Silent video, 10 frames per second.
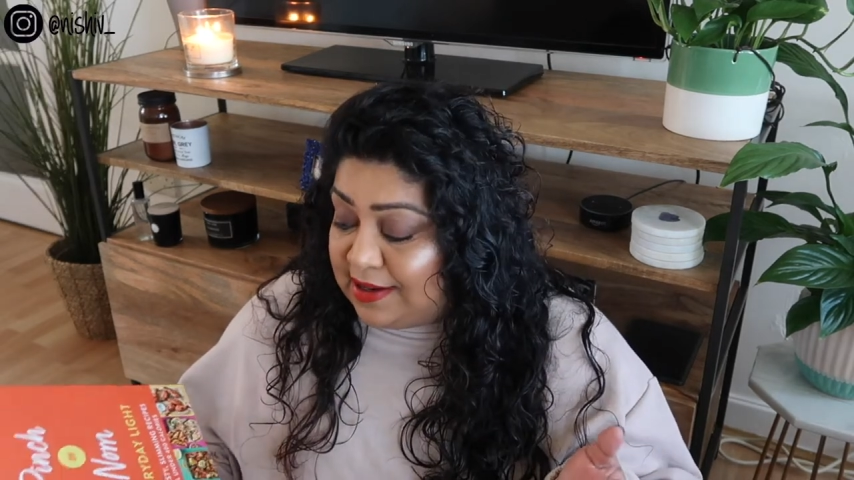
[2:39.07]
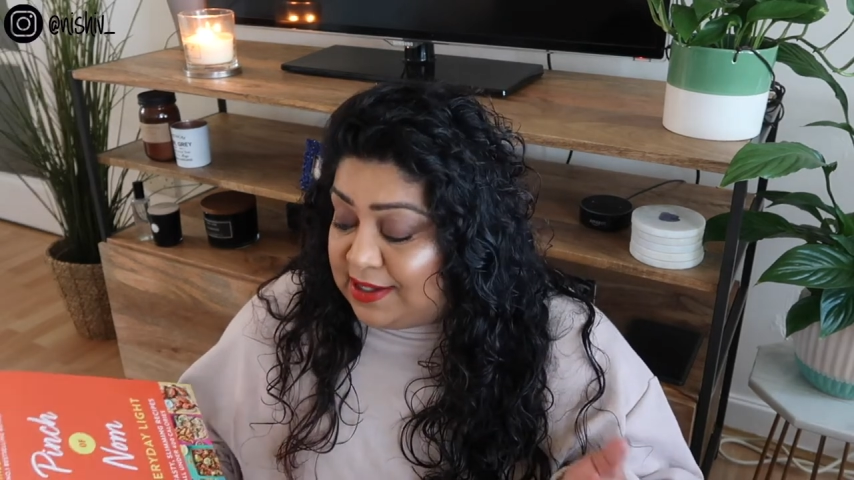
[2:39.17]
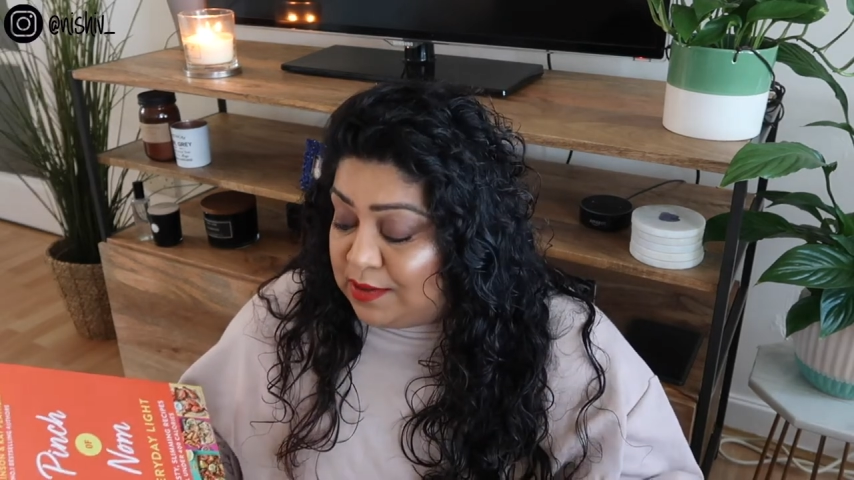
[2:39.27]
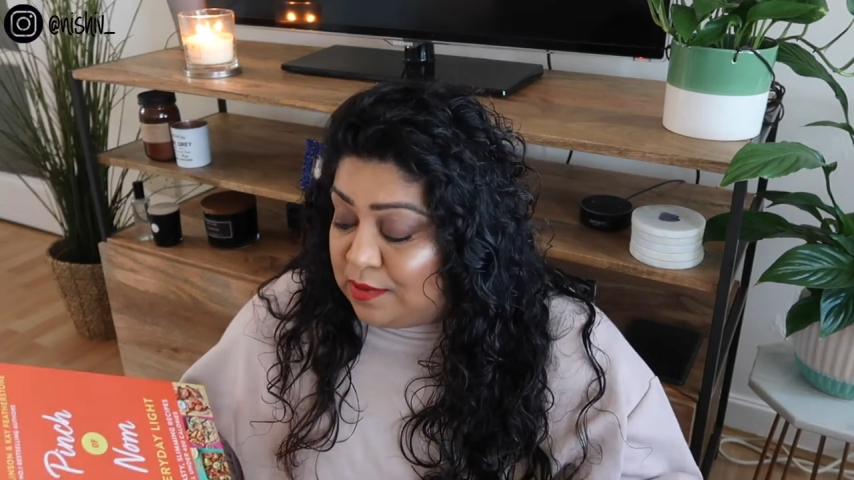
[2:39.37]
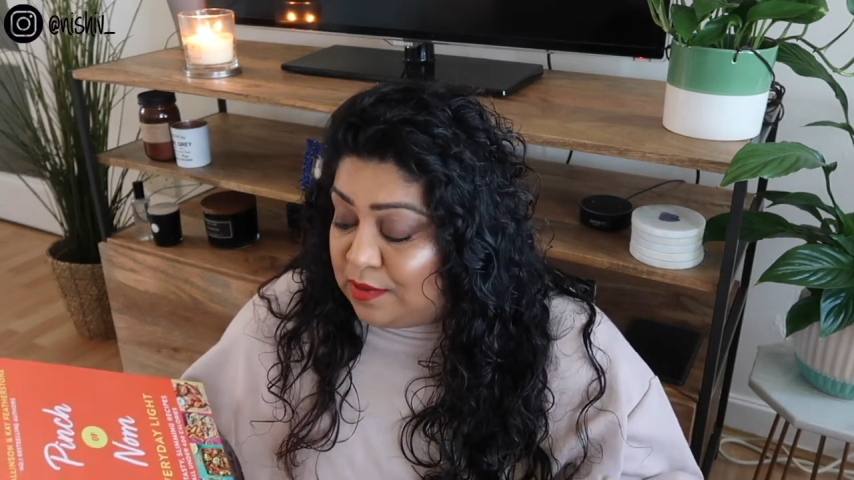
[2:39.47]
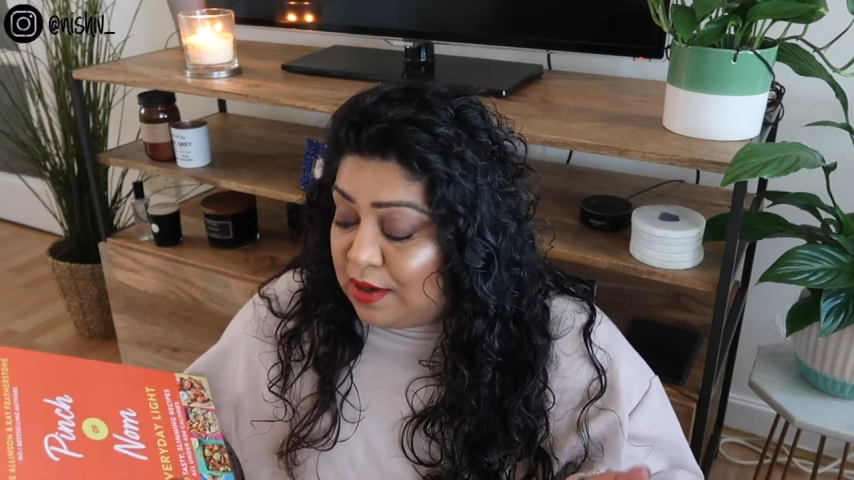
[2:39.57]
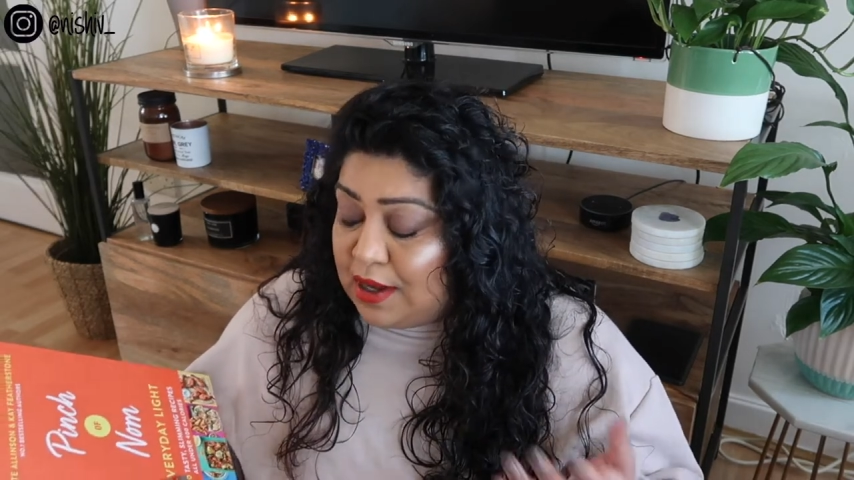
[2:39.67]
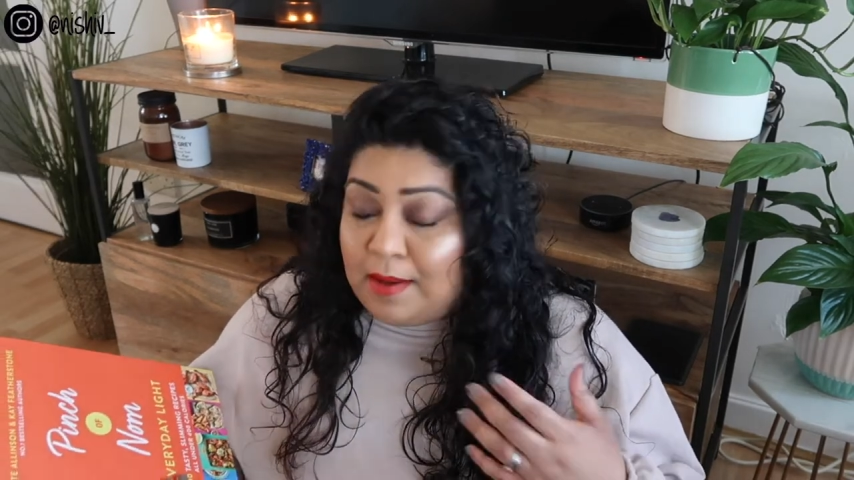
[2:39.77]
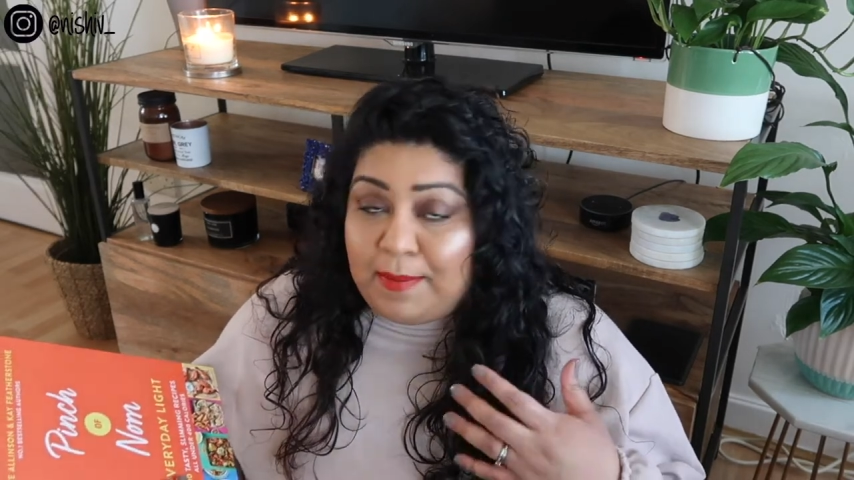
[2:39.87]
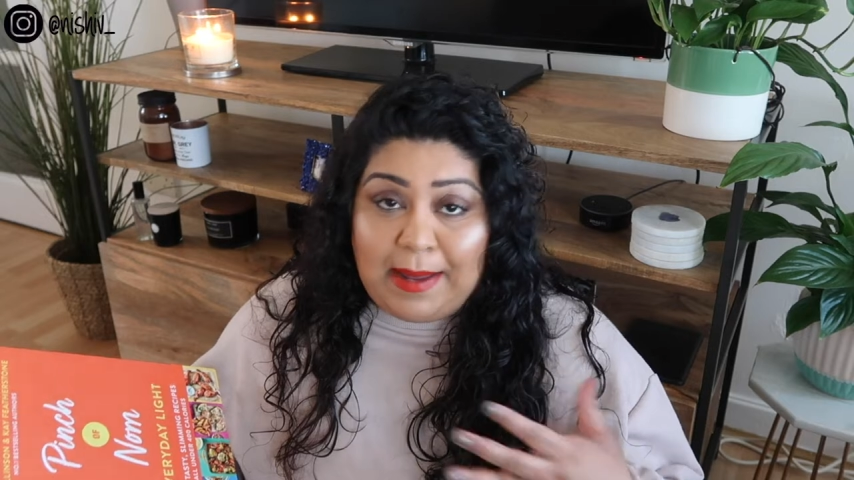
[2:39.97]
And I saw
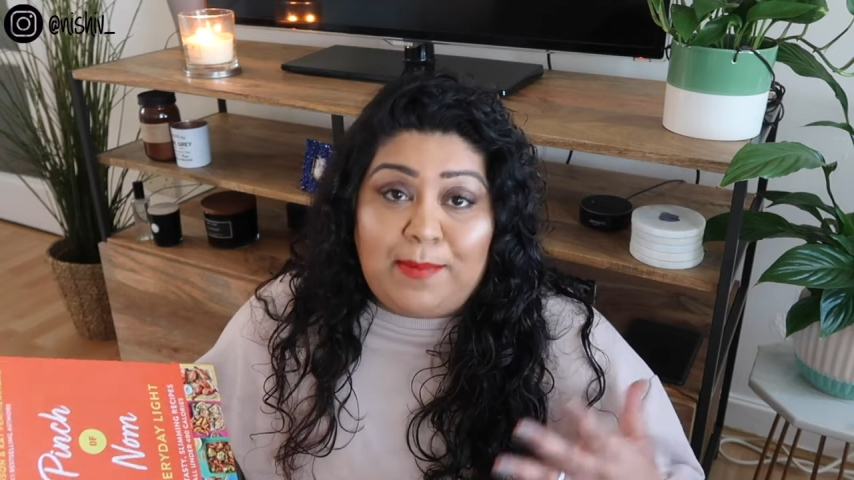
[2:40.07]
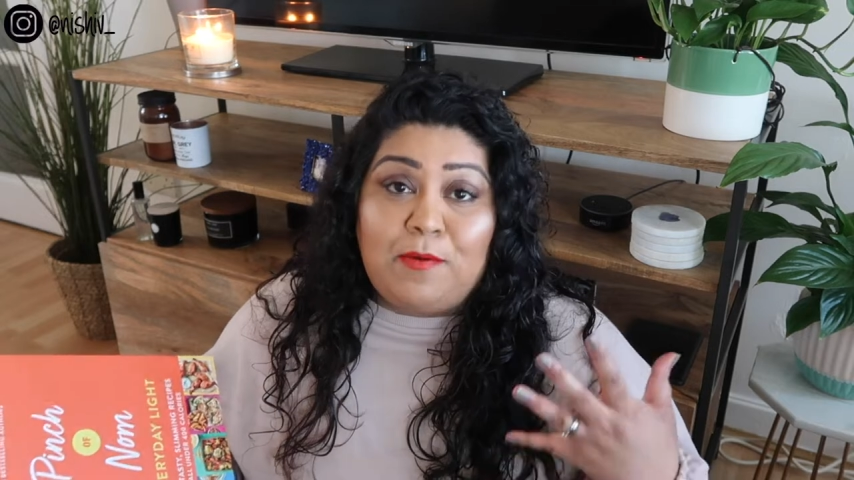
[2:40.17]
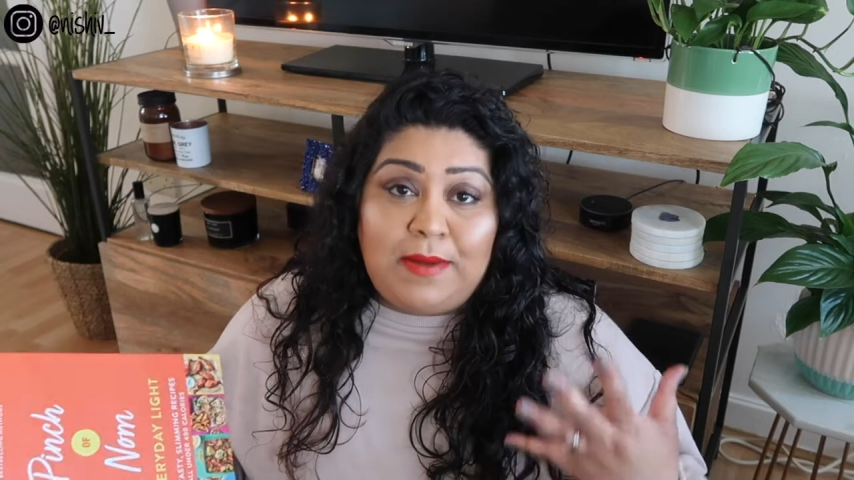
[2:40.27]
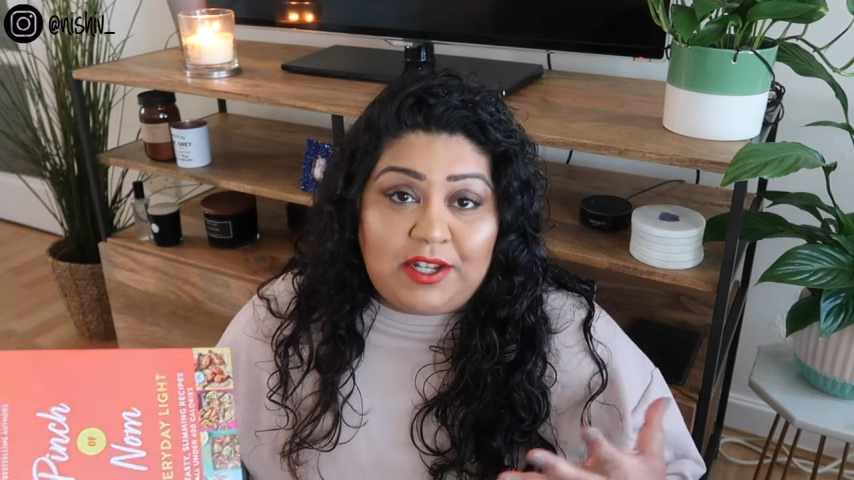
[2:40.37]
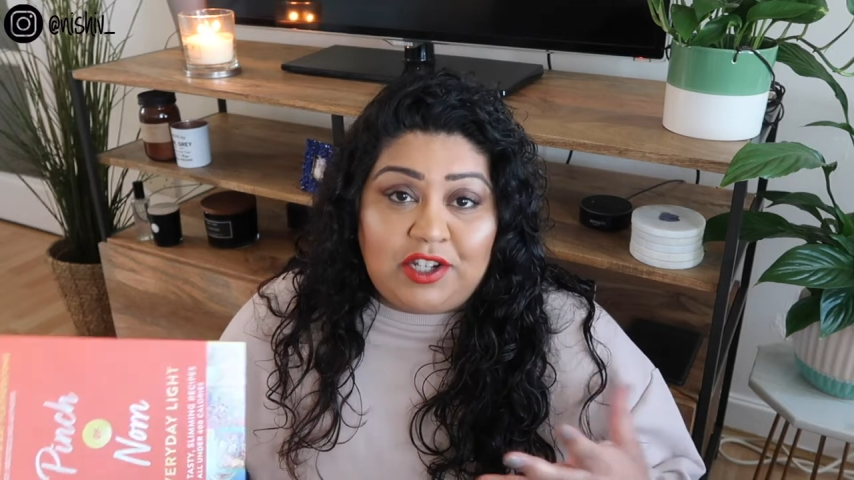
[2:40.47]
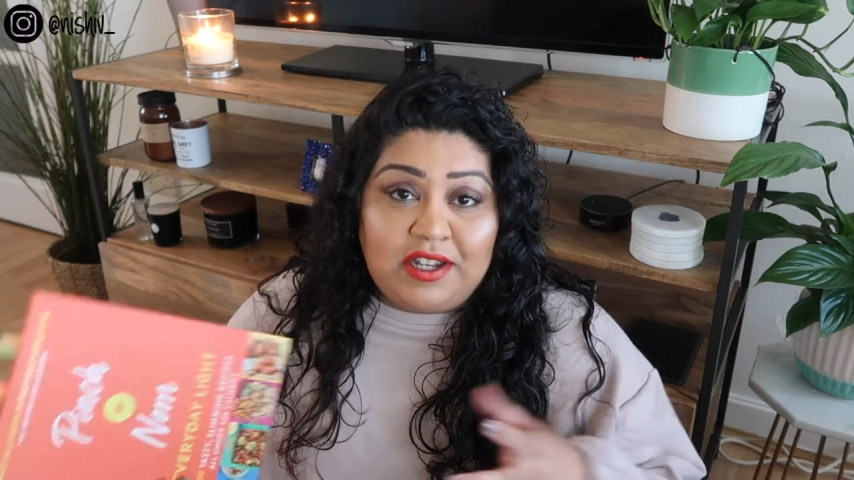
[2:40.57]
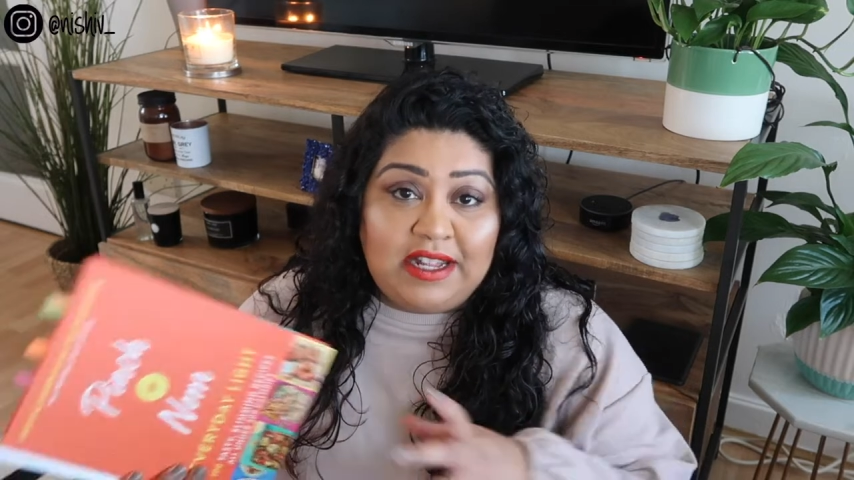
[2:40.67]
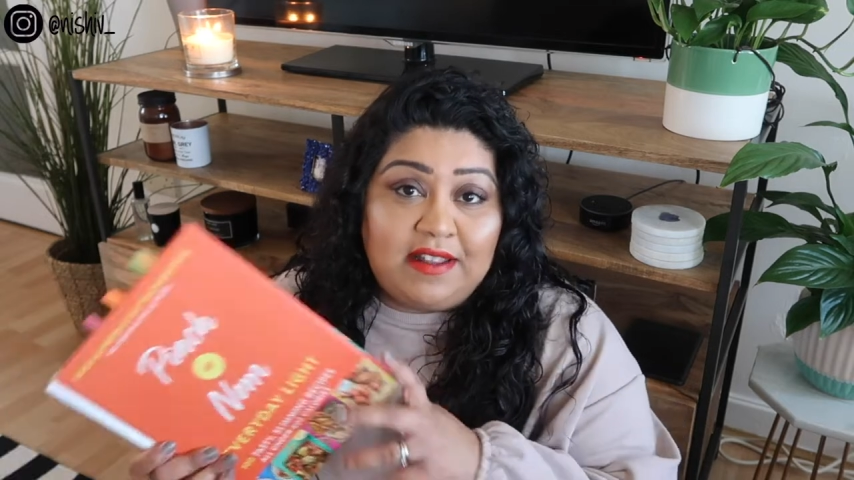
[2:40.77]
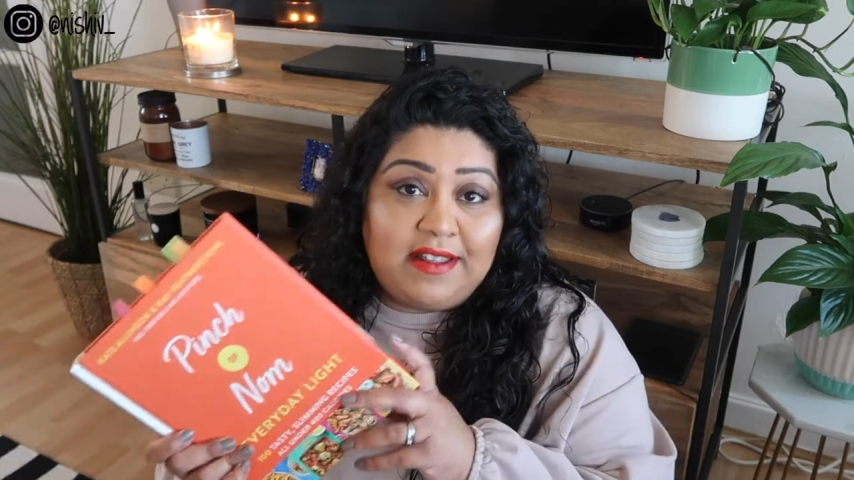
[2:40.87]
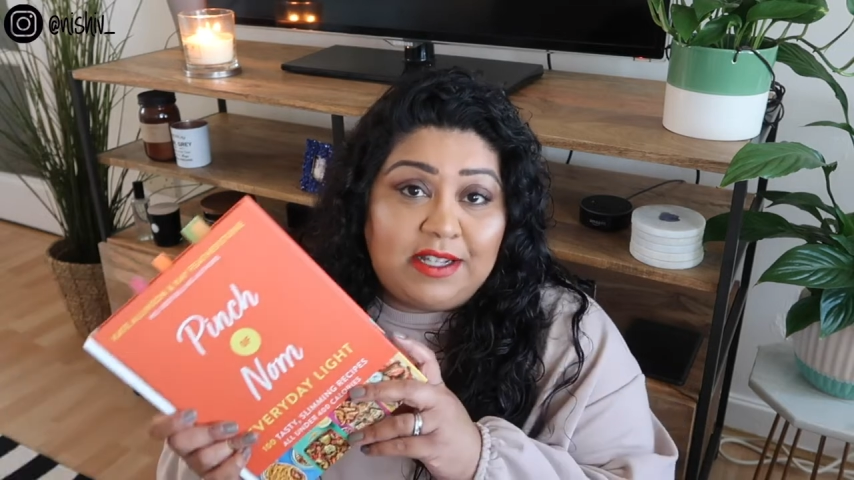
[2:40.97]
people
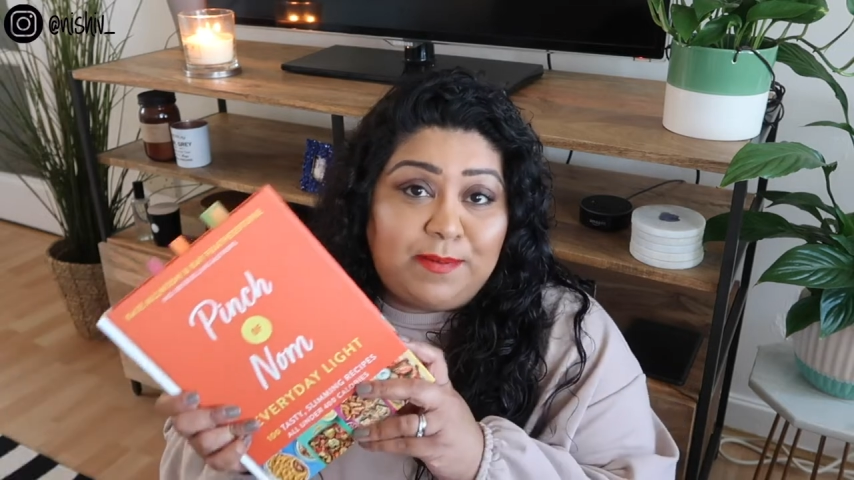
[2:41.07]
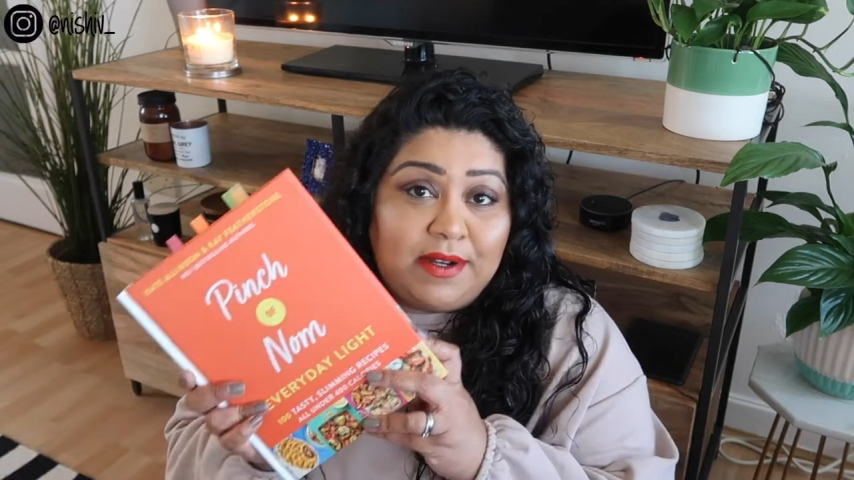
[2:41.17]
mentioning that these